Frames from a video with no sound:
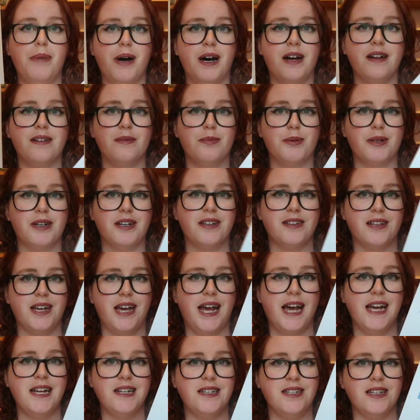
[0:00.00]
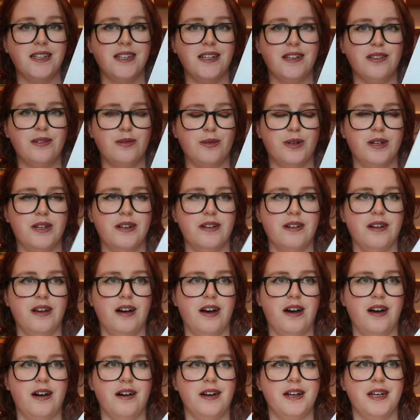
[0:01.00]
but because I hated this one,
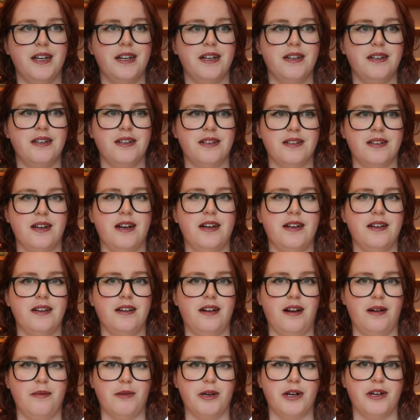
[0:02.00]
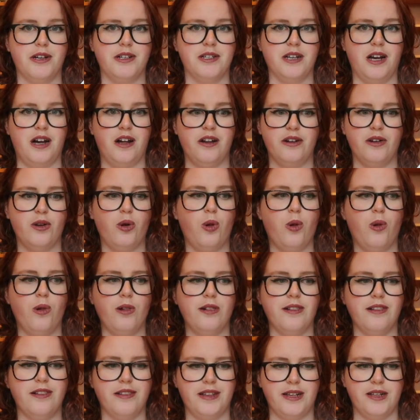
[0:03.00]
I decided I'm going to
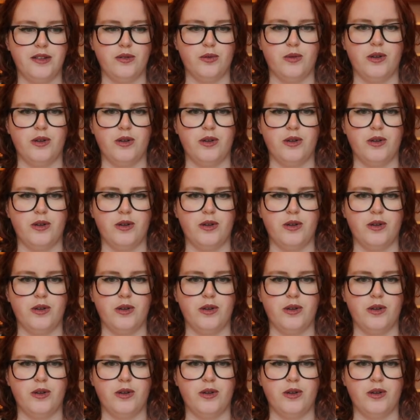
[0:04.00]
unhaul this